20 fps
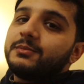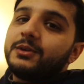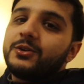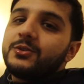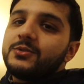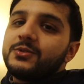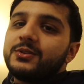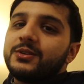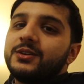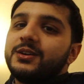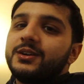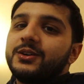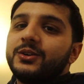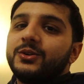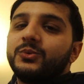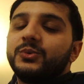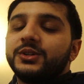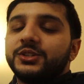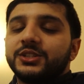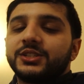him out.
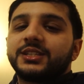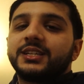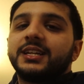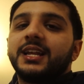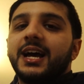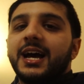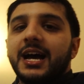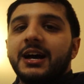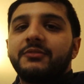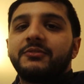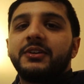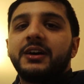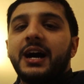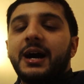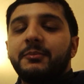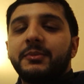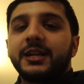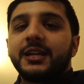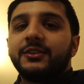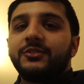We're just gonna have.
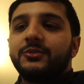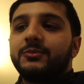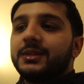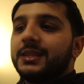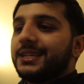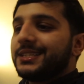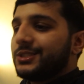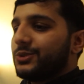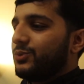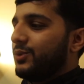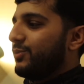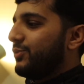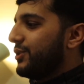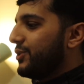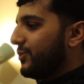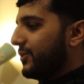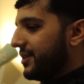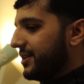I'm gonna give him a lesson 1.1.